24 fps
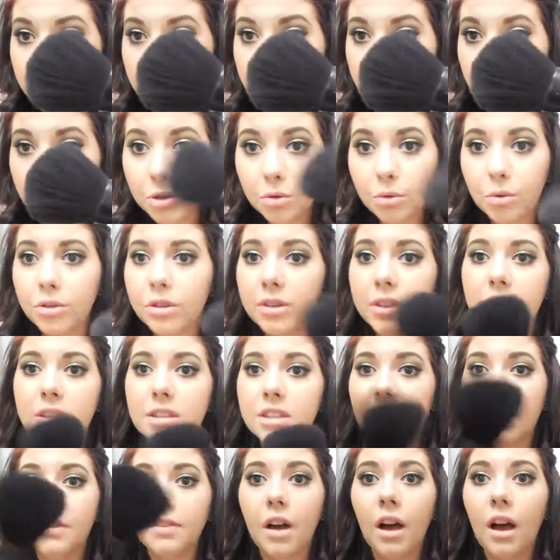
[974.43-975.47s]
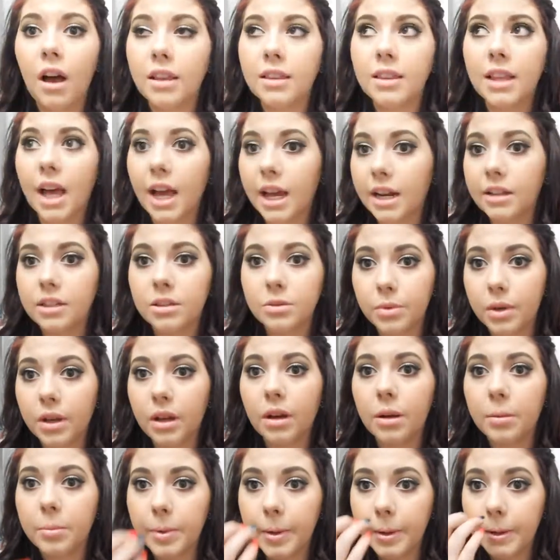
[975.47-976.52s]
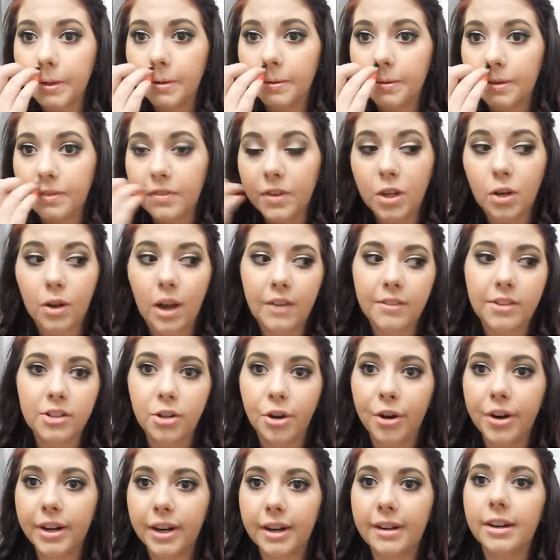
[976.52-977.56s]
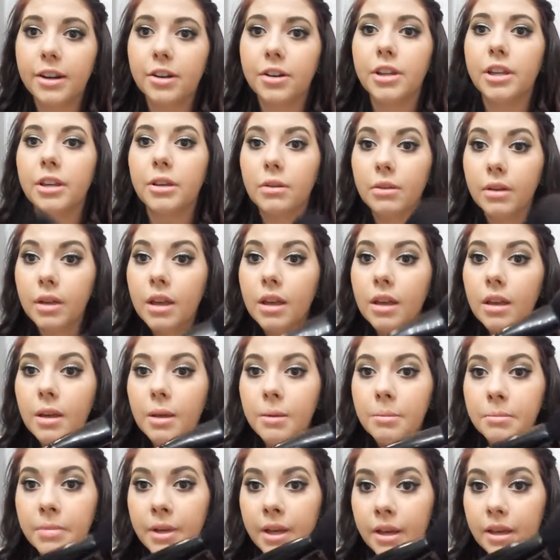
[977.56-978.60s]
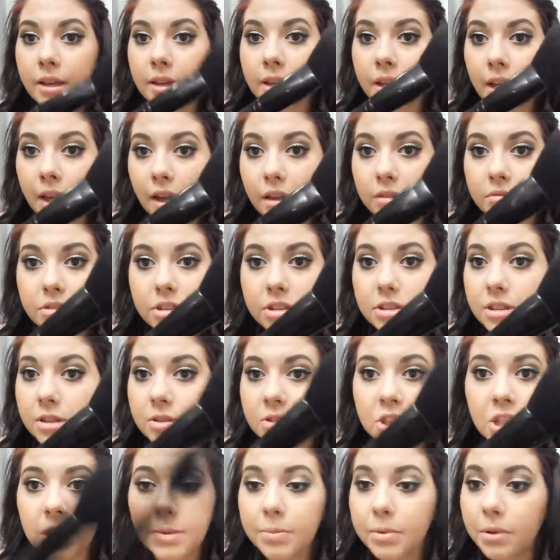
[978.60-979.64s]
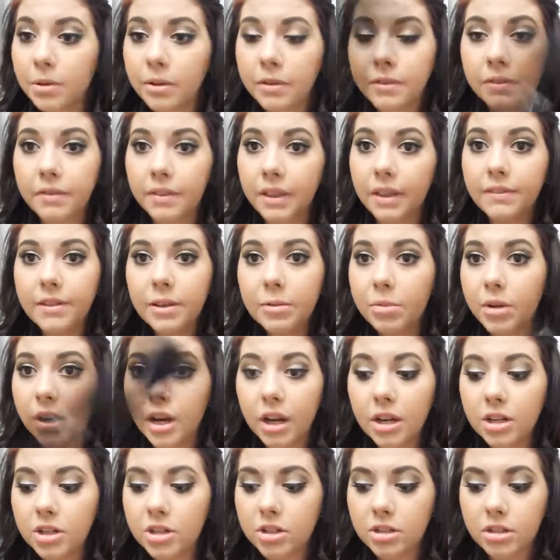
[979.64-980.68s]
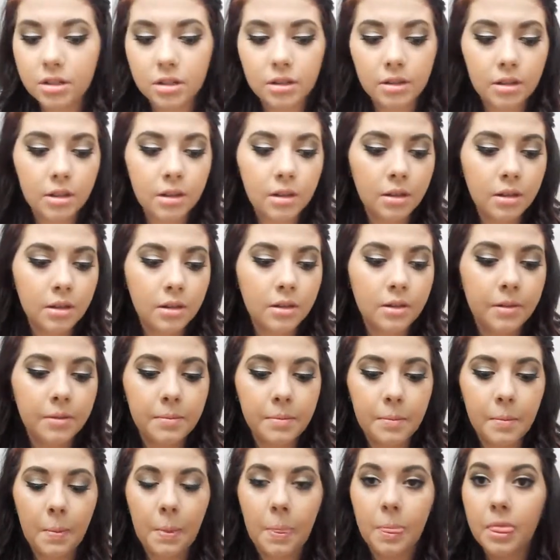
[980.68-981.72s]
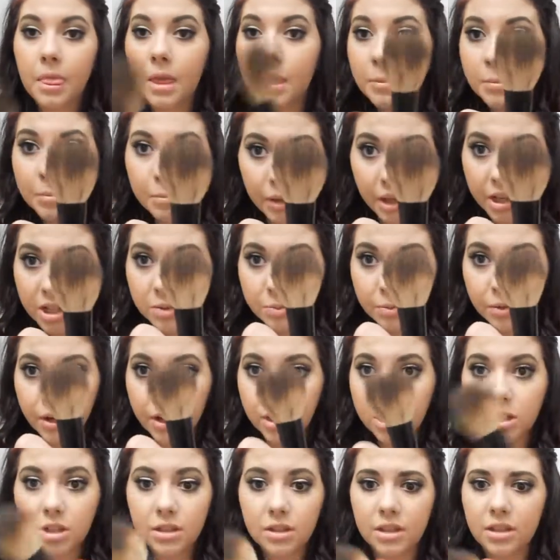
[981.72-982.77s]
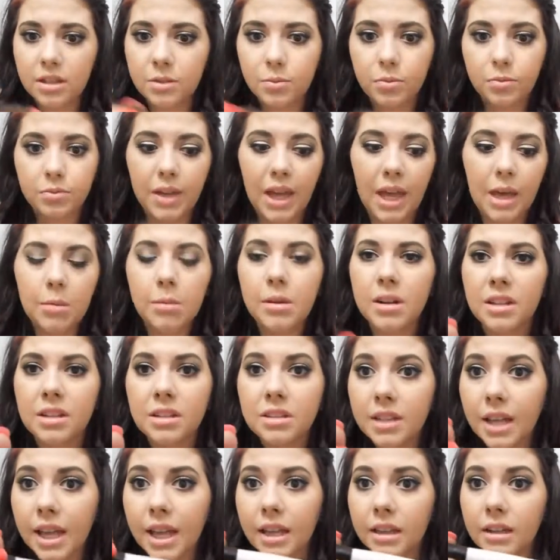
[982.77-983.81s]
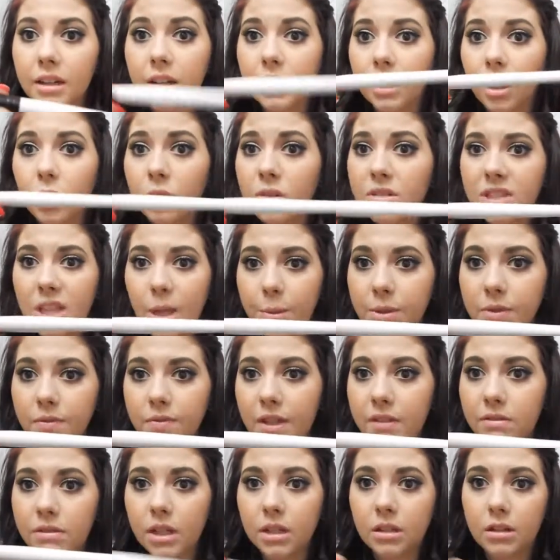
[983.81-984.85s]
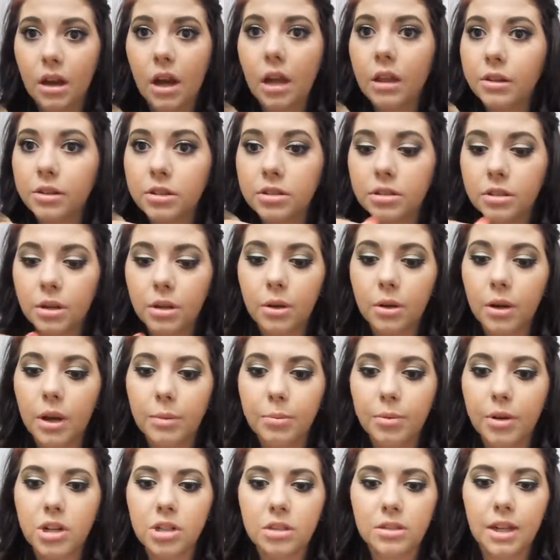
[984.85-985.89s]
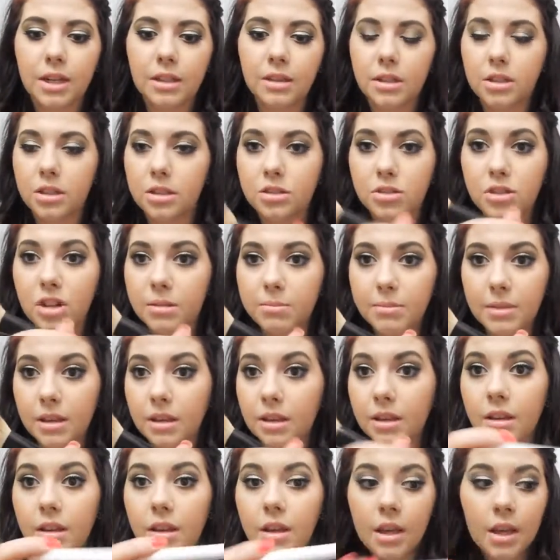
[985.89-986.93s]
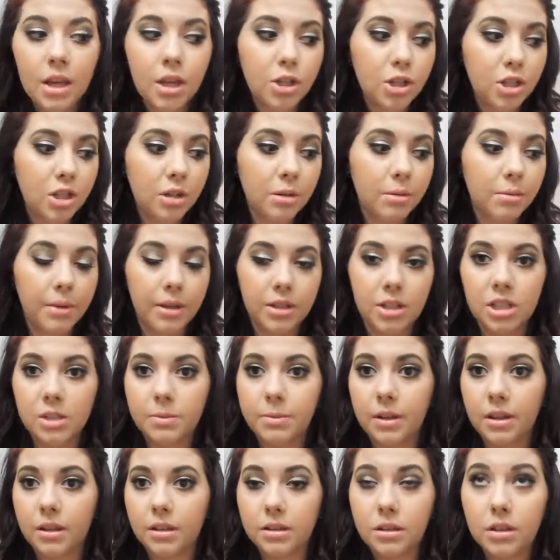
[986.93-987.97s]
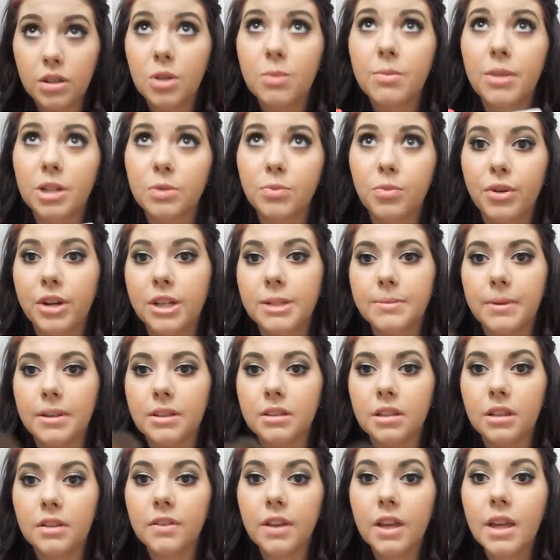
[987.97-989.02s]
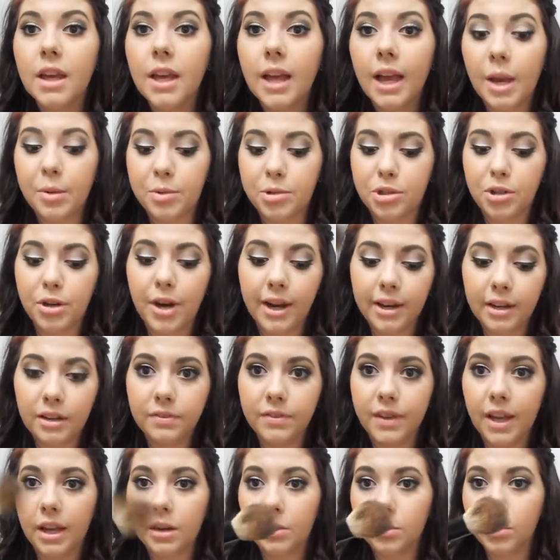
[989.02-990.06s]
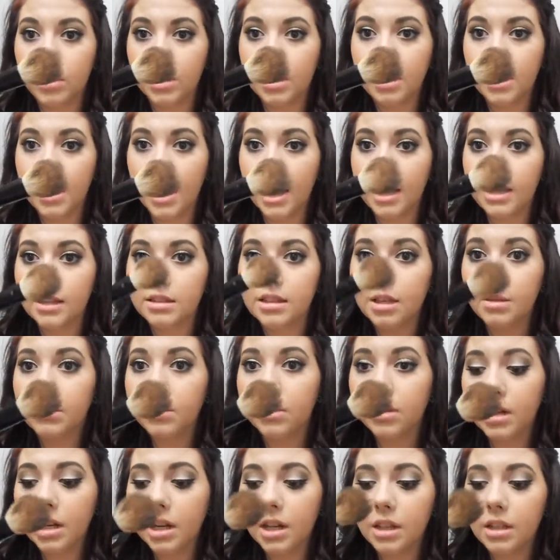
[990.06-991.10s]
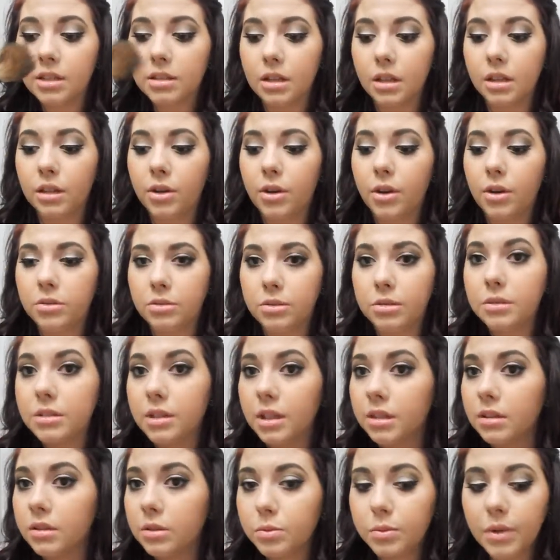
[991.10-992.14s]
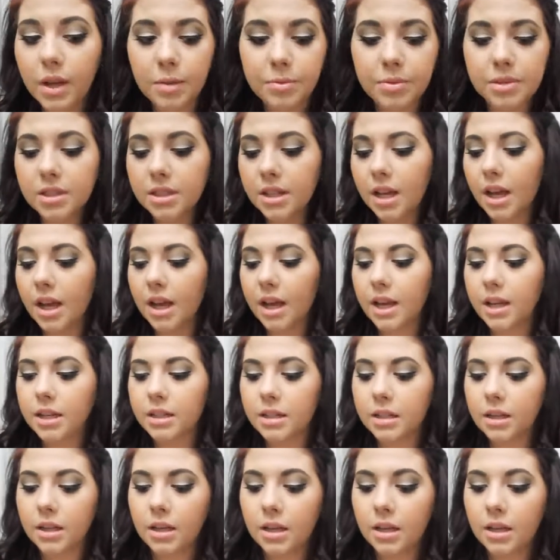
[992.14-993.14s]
You can order this stuff online as well, but if you don't have a Target near you. But yeah, just a cheap little fluffy brush. Blush brush. This came in a set. The whole set was $15, so a brush like this shouldn't be too much more expensive. I'm sure I can find one that is similar to this on the Coastal Scents website.